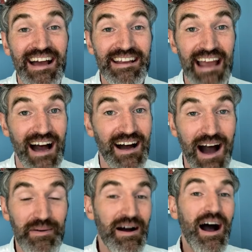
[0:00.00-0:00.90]
Yeah,
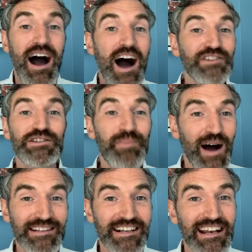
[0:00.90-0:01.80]

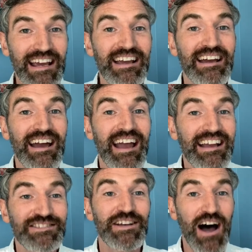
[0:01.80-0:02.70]
unsurprisingly,
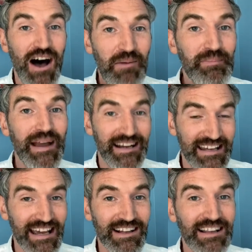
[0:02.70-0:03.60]
it's a big
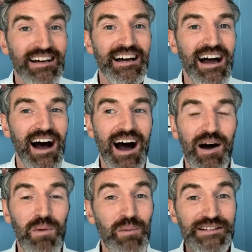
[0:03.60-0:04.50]
deal.
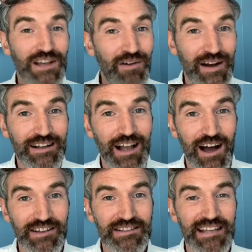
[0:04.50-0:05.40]
When we survey
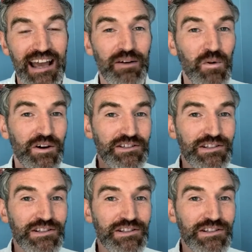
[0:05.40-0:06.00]
clients, it was